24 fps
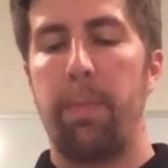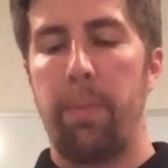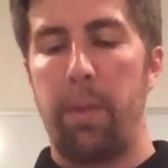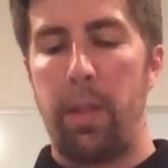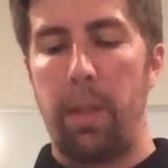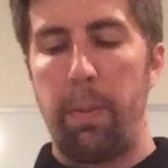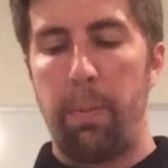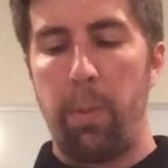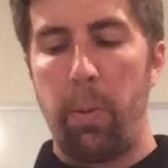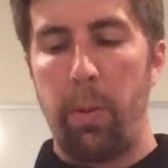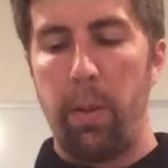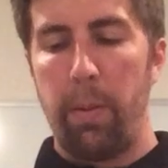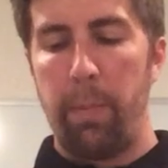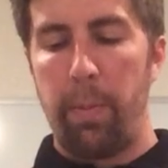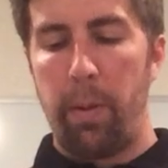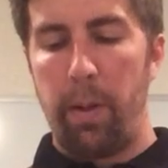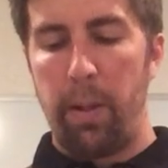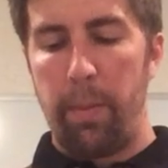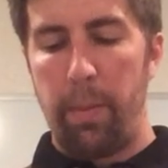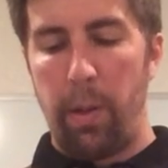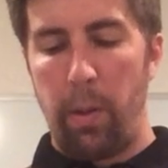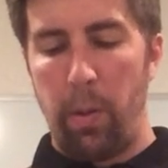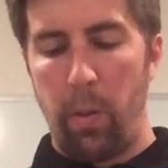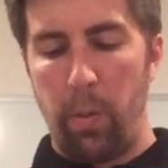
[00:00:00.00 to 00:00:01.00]
The important part
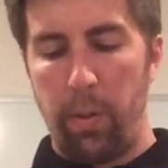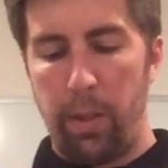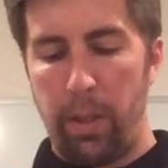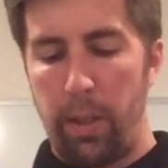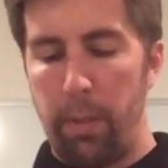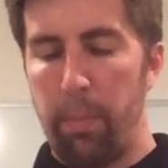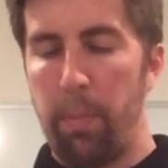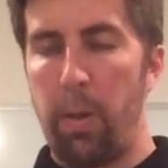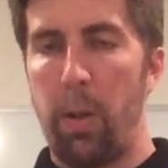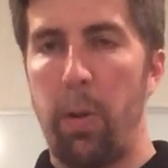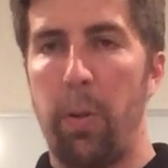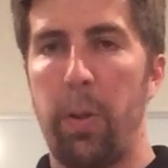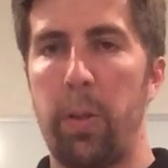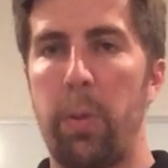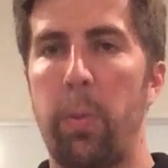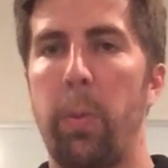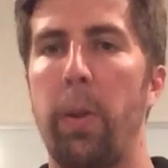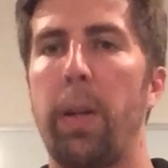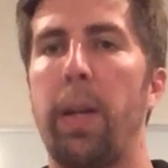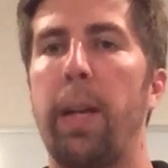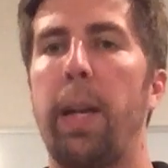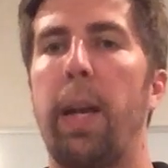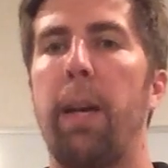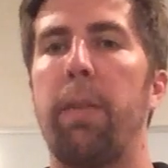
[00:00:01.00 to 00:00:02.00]
about holding a bow is we
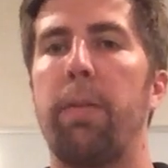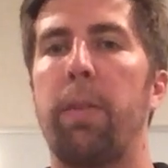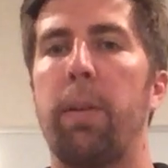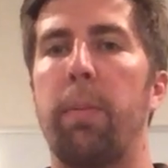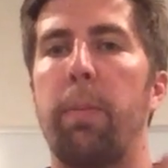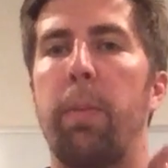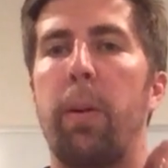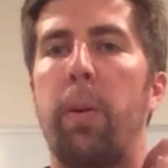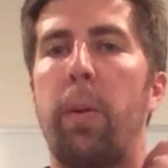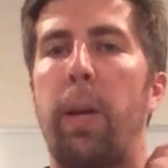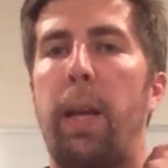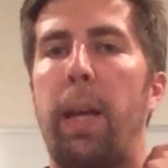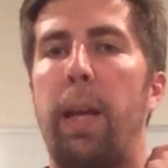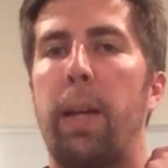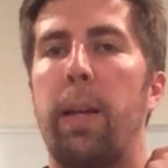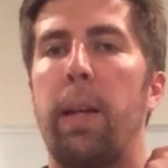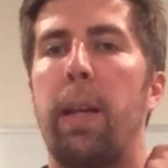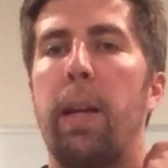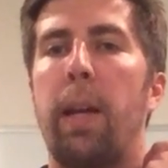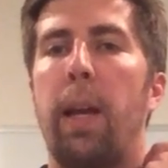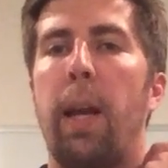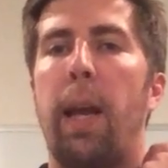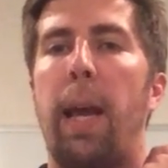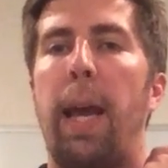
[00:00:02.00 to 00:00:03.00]
want to have our bow hand
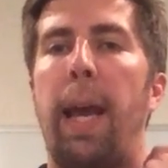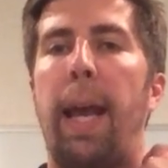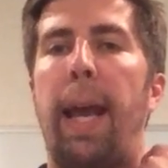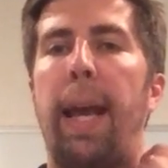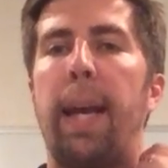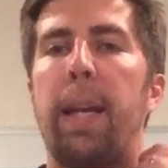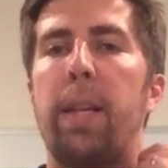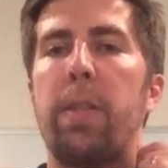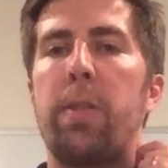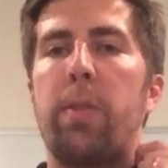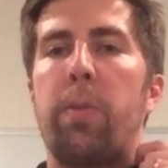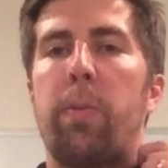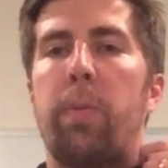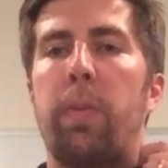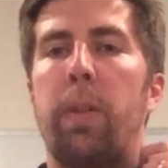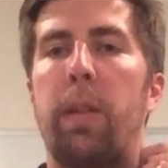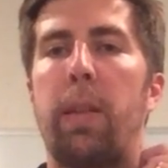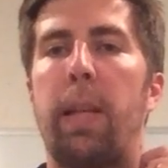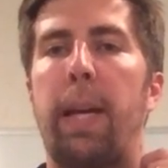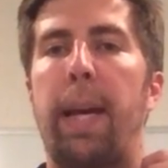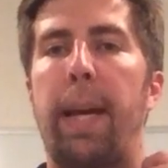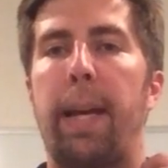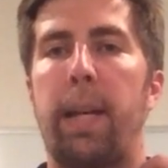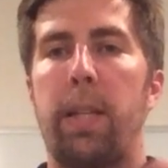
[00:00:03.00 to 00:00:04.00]
as
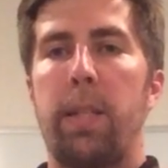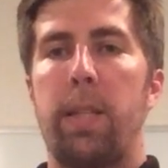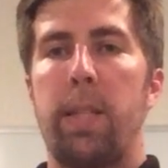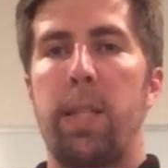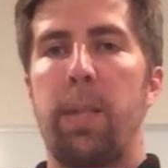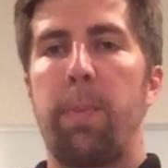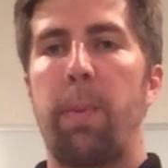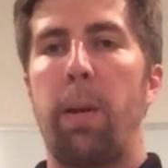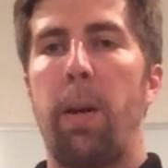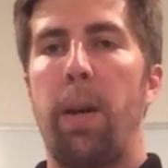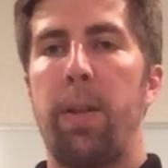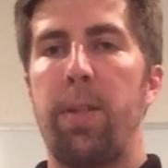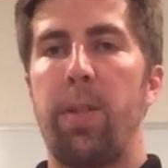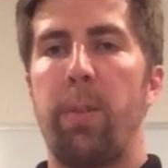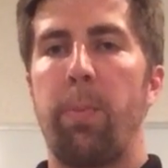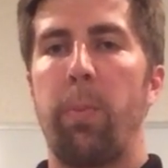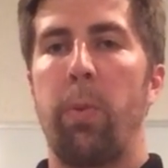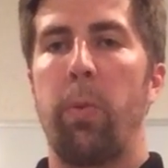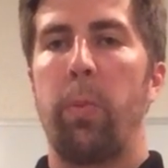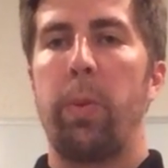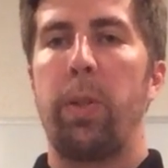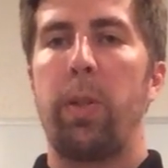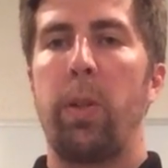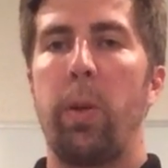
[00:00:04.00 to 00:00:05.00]
relaxed as
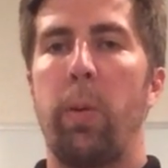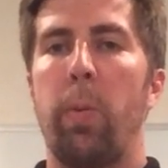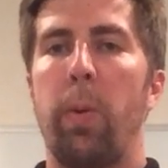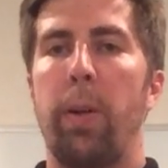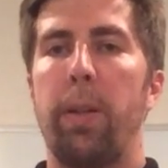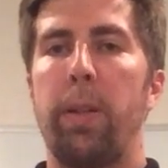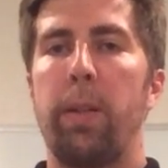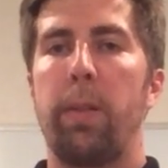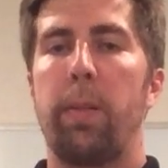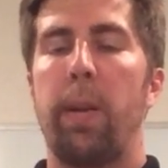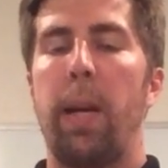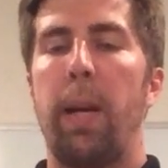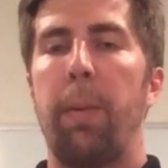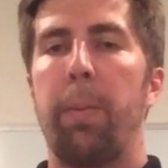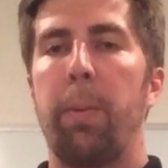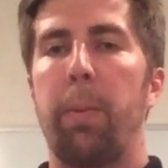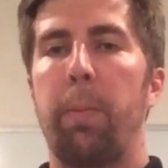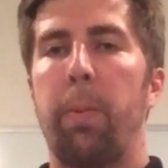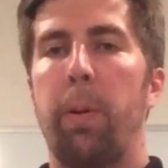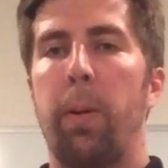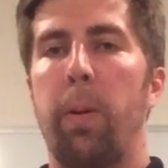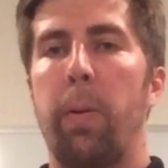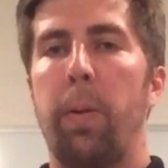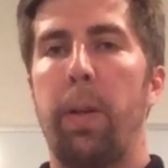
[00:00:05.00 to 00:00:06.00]
possible. We don't want to grab the
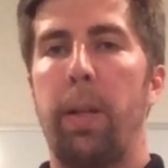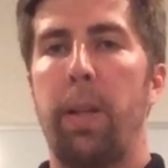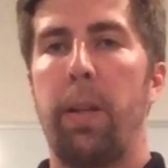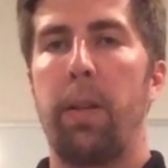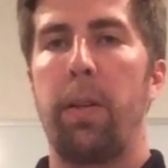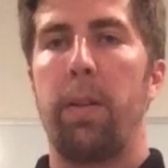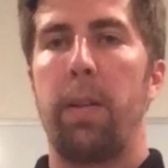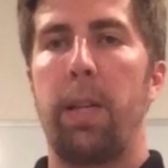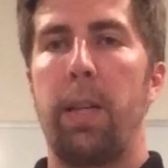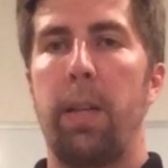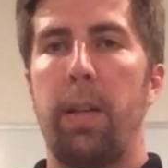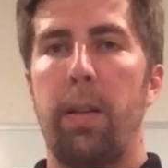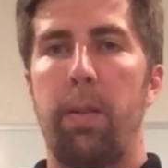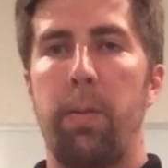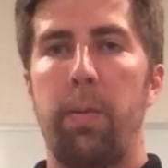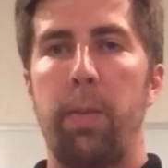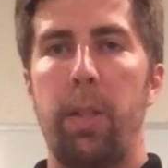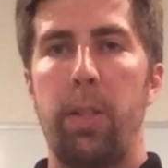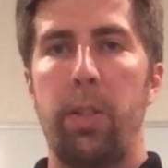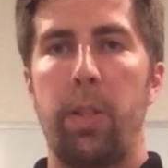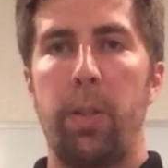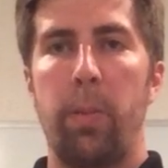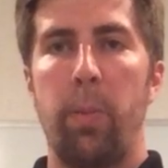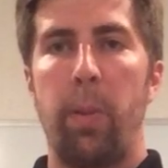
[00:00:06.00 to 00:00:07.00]
bow in a
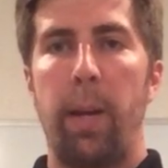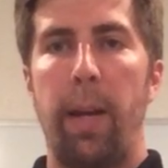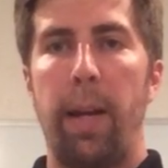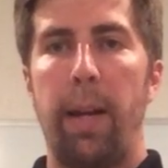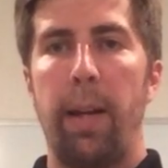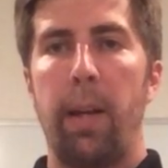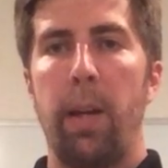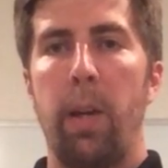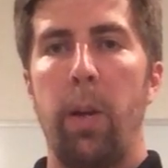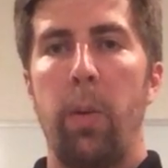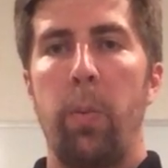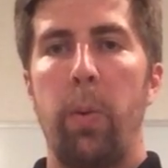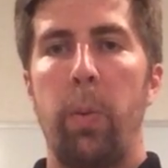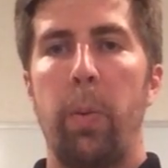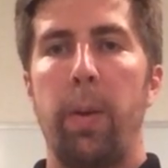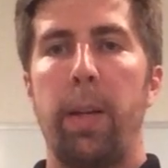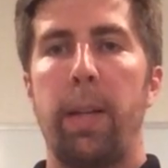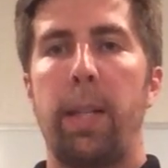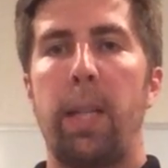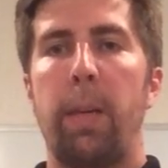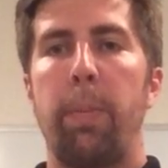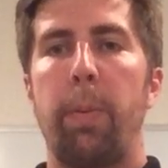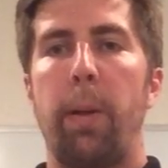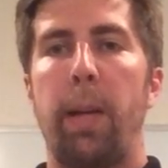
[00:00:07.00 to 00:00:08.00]
rigid way. We
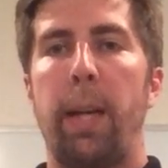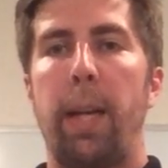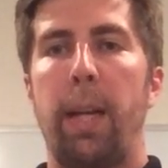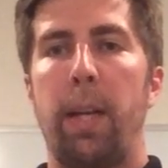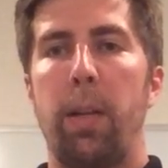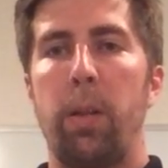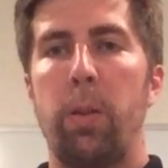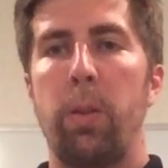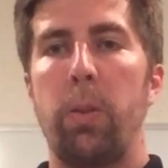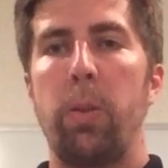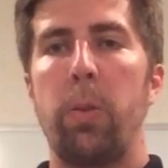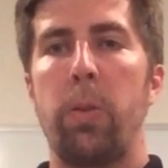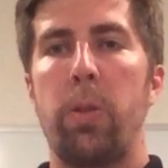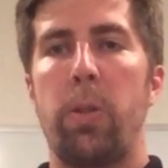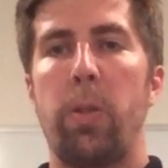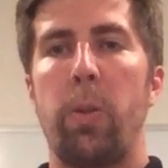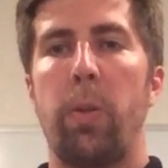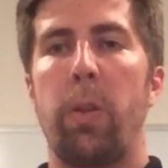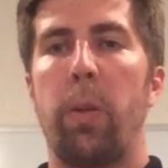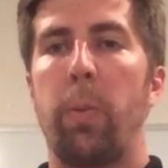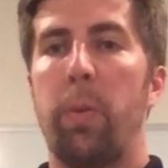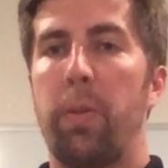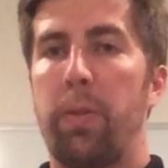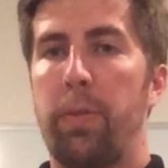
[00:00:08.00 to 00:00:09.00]
want to keep our hand loose so
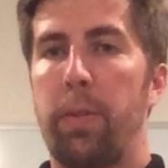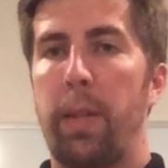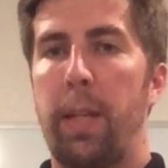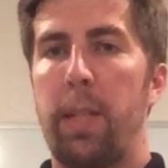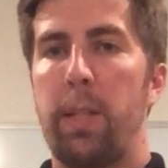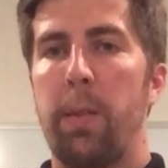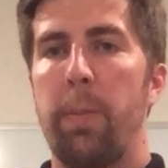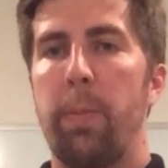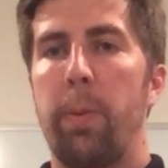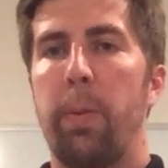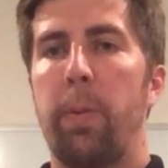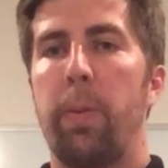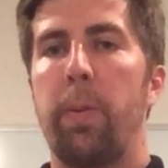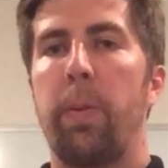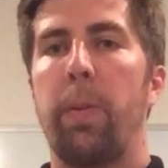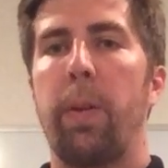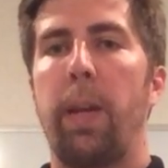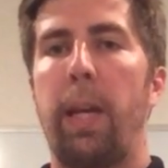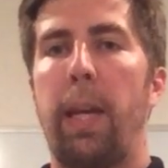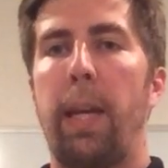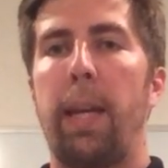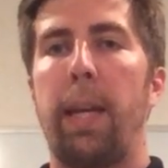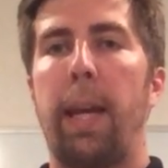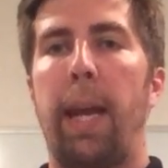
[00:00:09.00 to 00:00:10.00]
that we're flexible
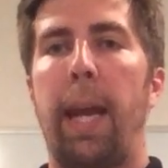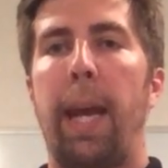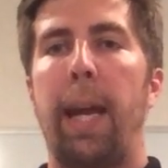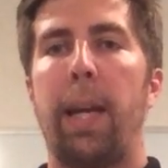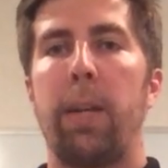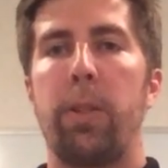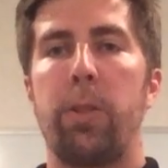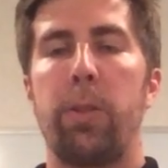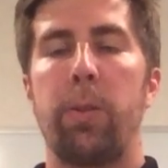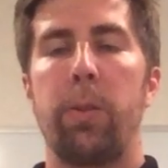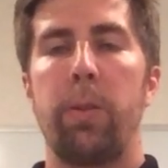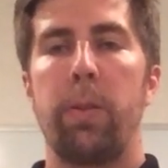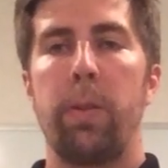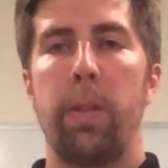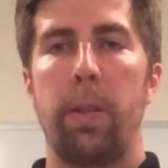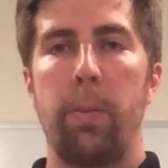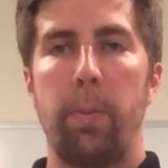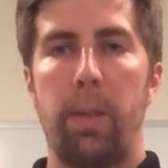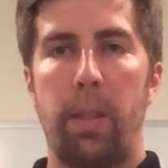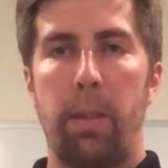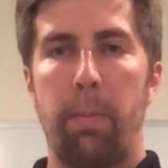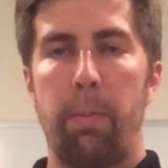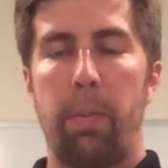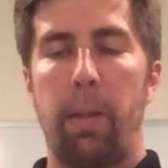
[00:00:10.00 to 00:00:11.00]
and agile and
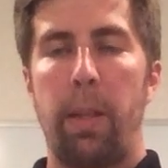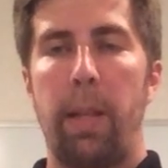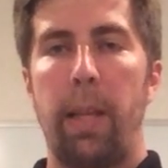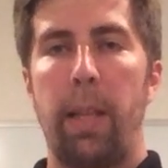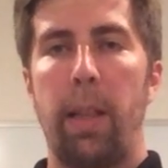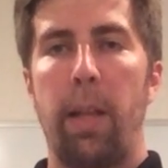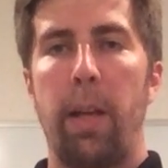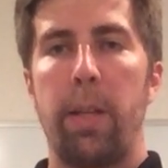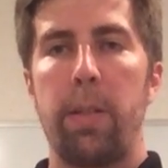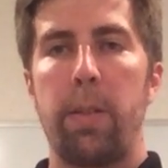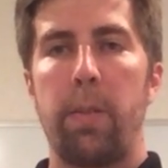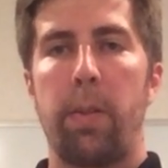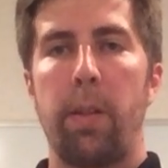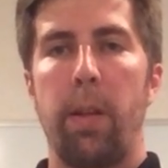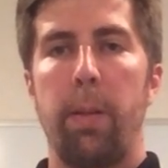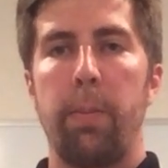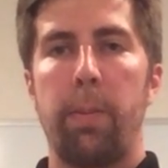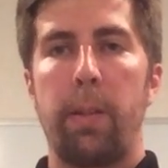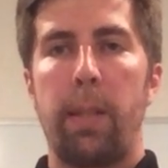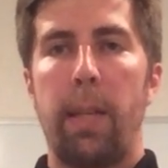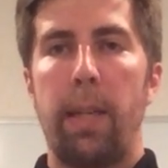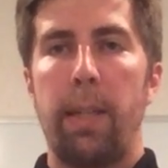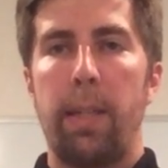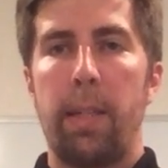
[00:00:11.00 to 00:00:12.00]
we can play lots of
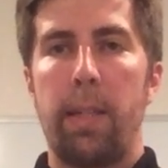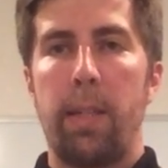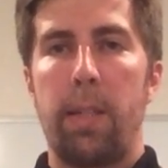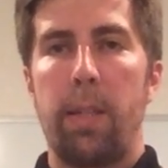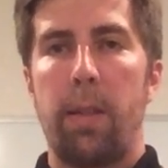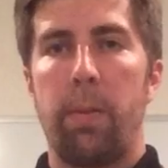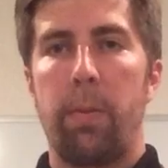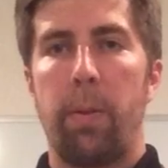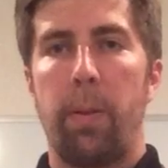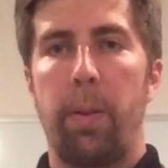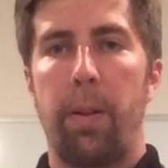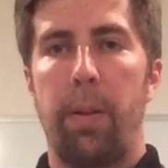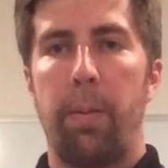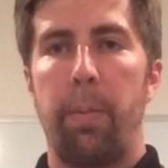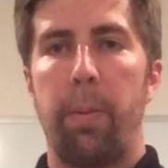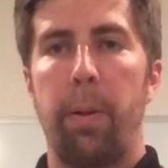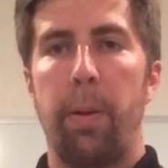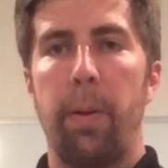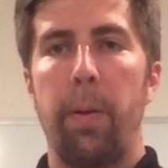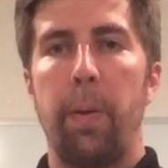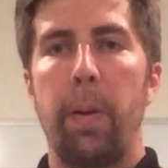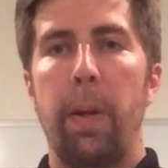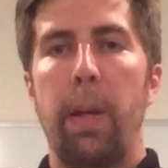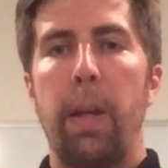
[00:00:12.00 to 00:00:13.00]
complicated stuff with our
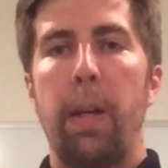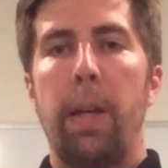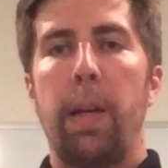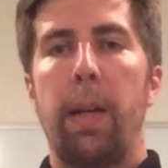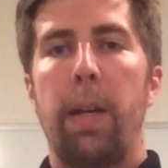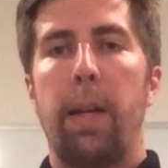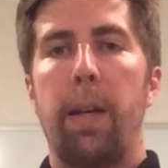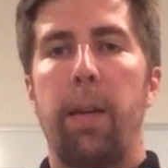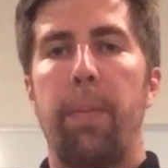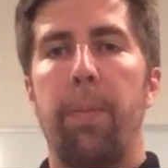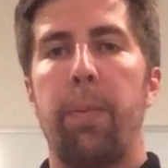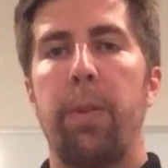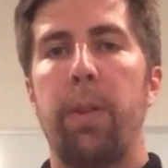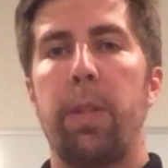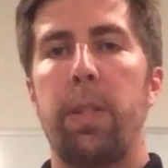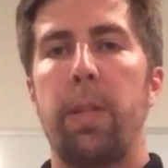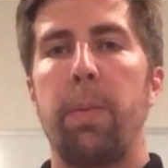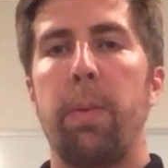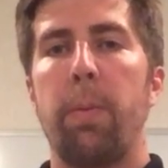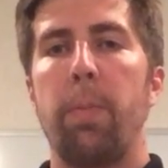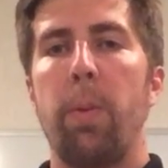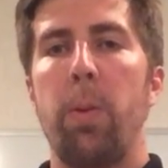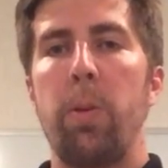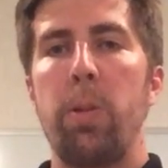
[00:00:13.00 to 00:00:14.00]
bow.
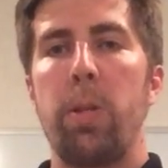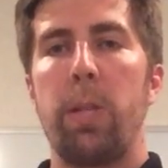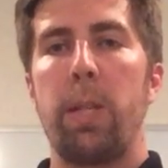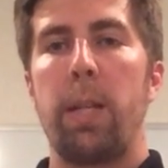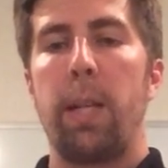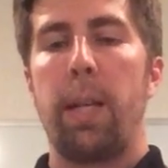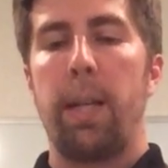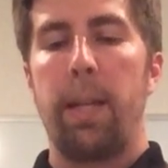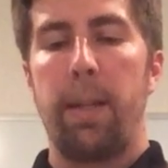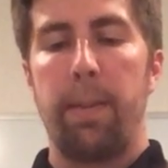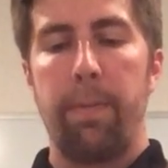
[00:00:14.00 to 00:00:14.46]
The most